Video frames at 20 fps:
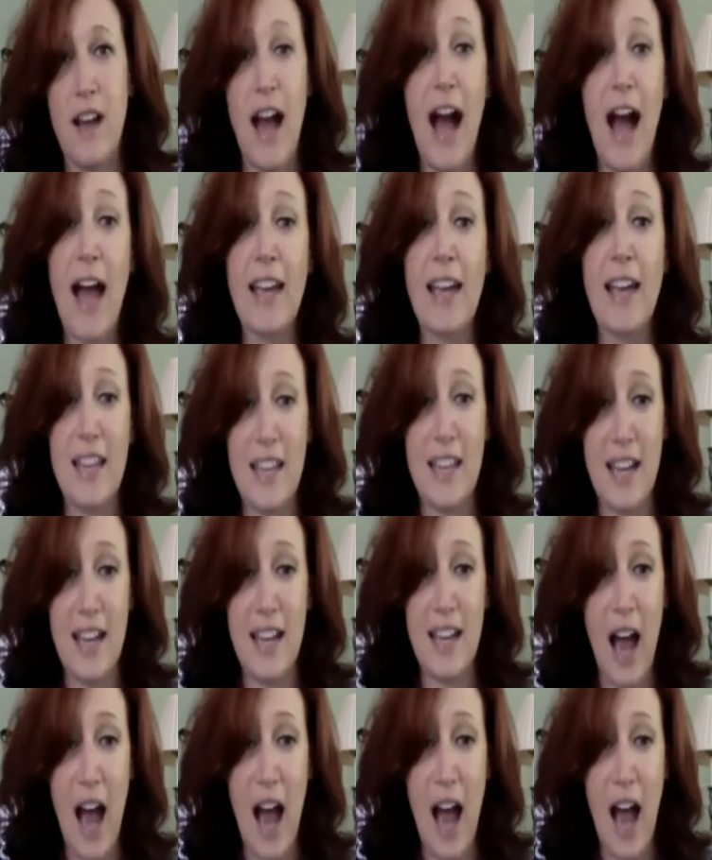I
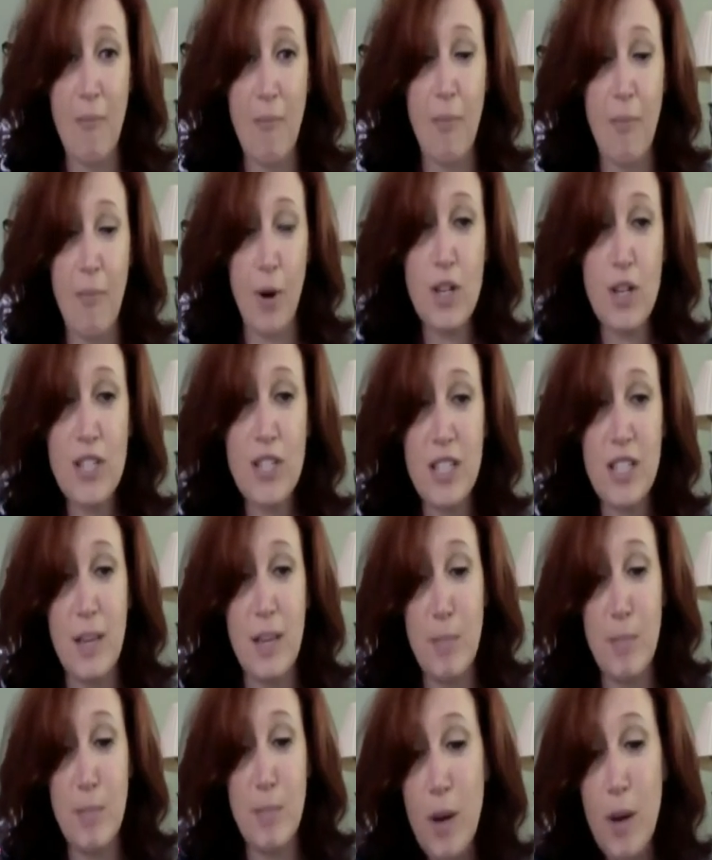can't, I
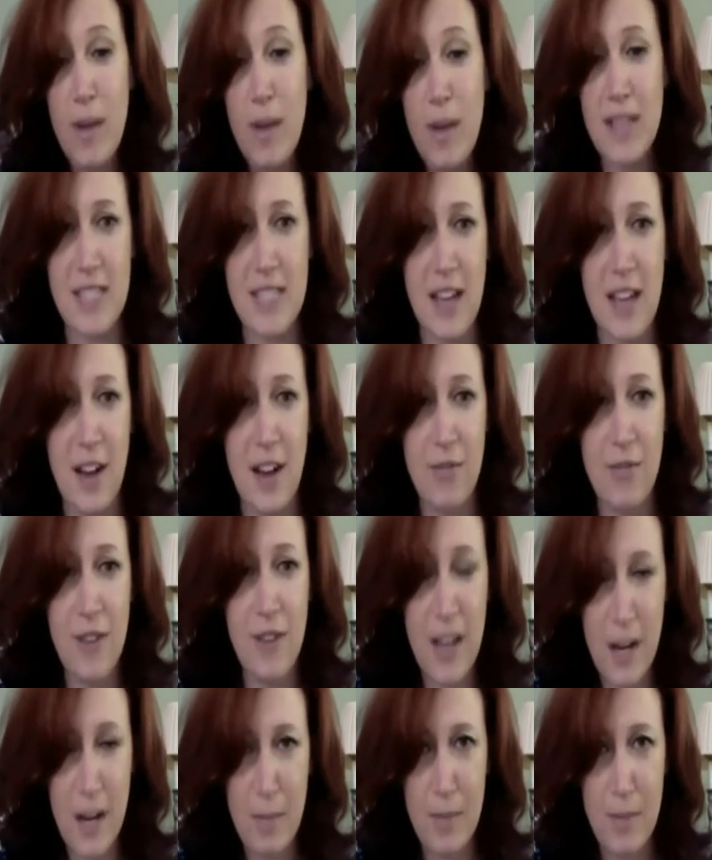personally put myself
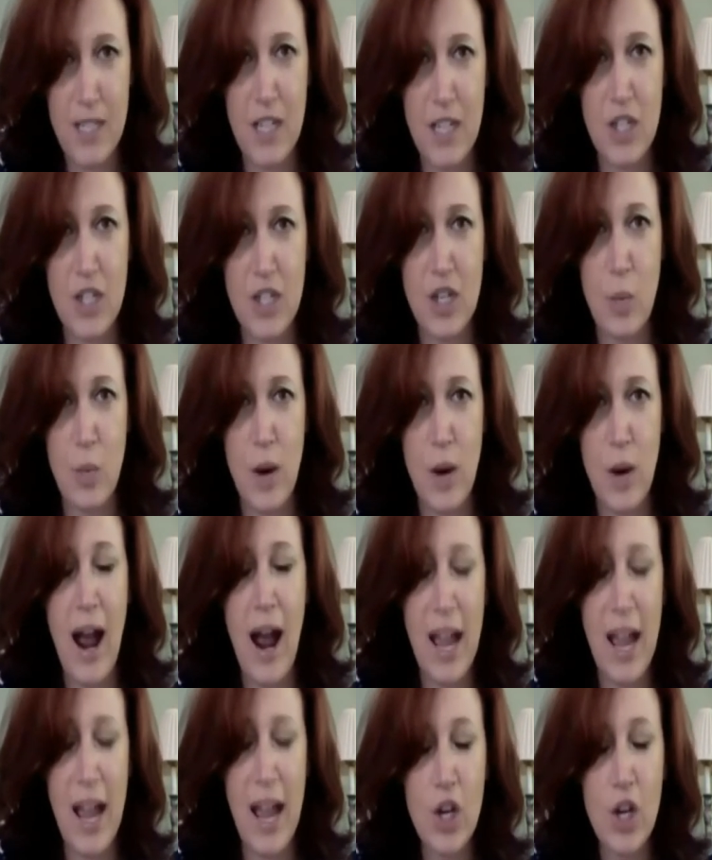in a position where
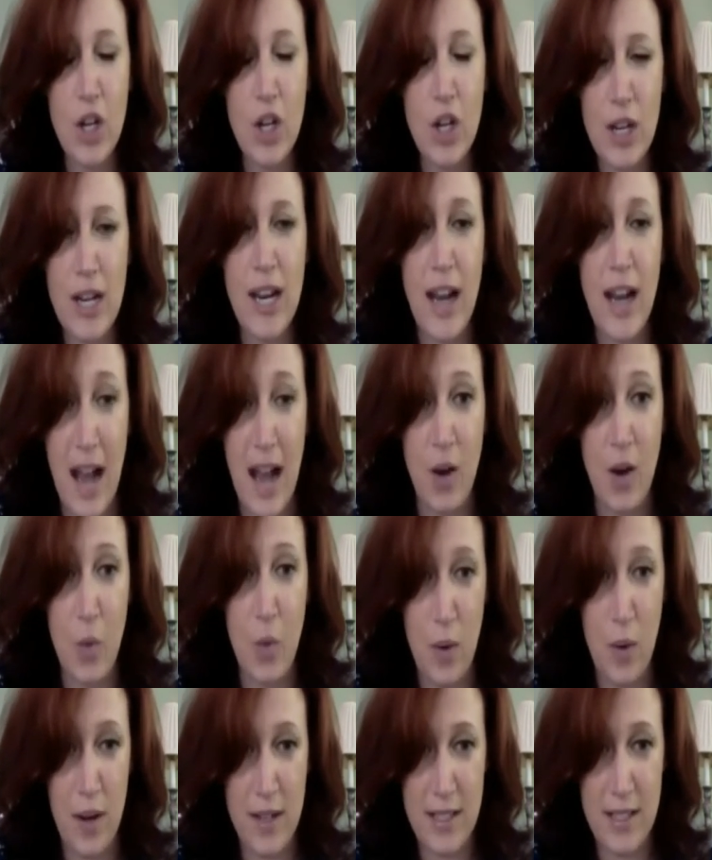I could not
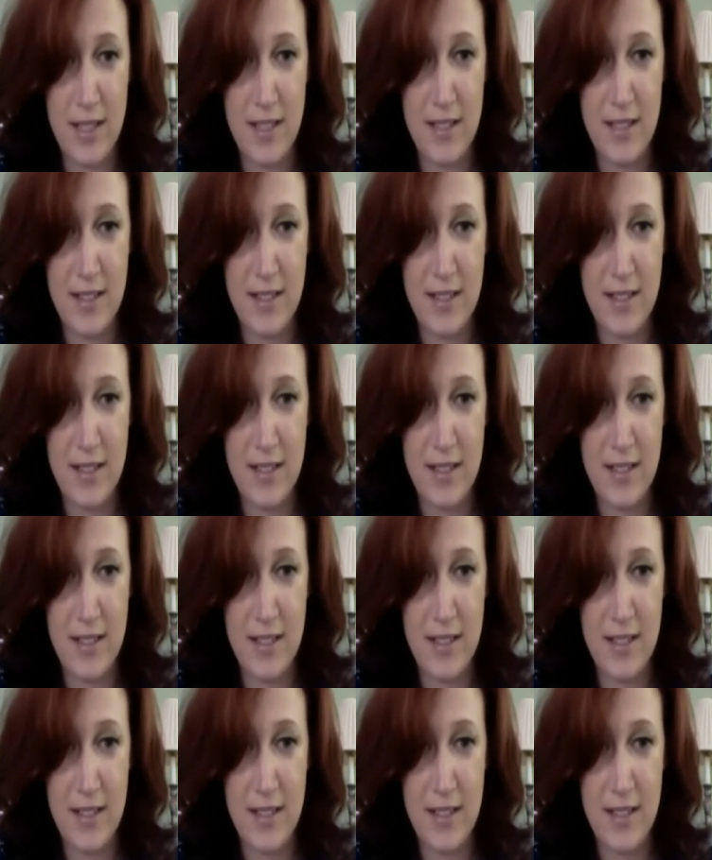quit.